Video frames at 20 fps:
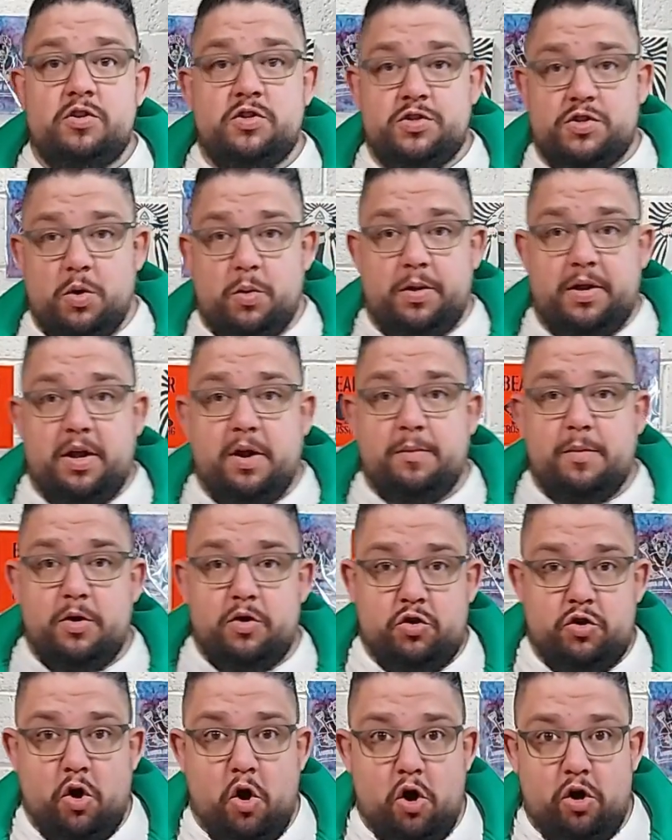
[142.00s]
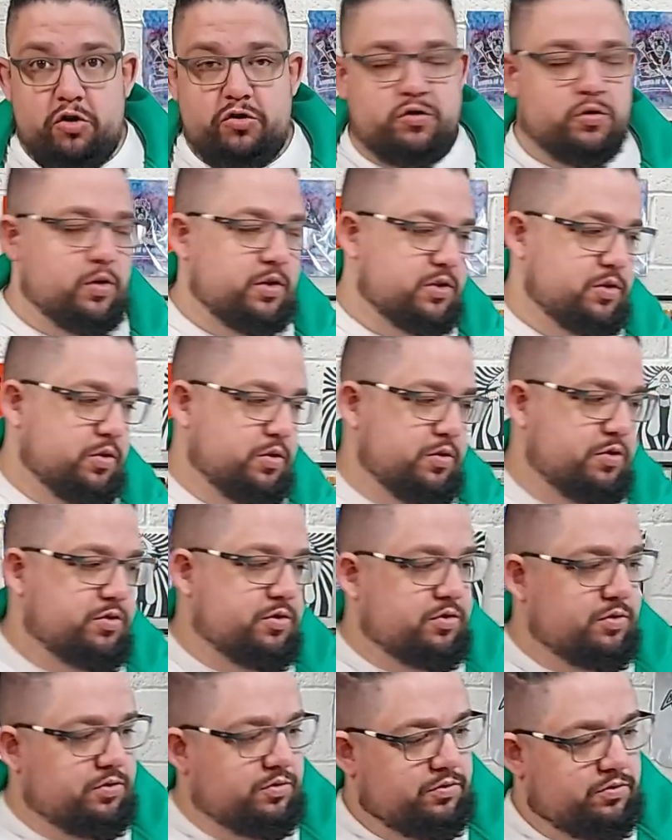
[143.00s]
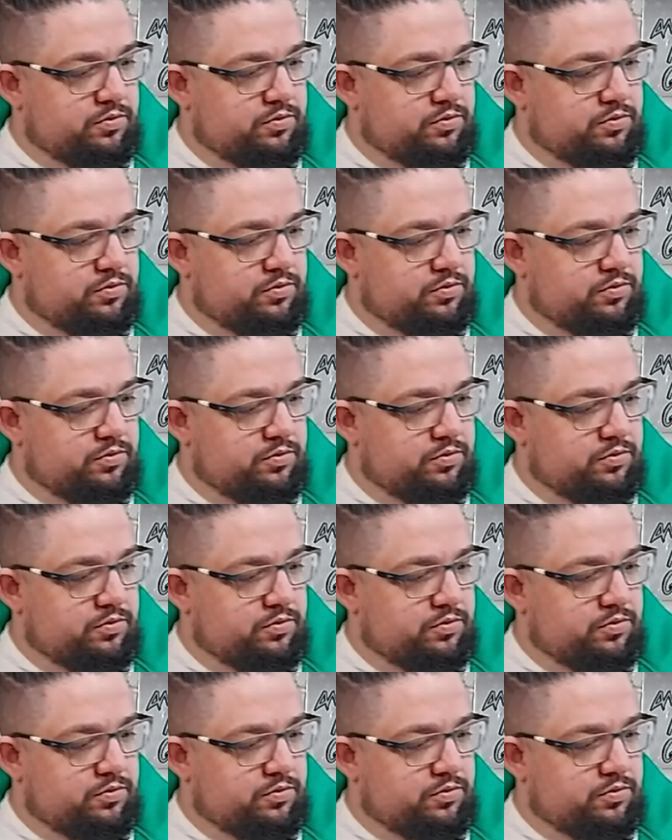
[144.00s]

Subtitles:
sodium dark soy sauce.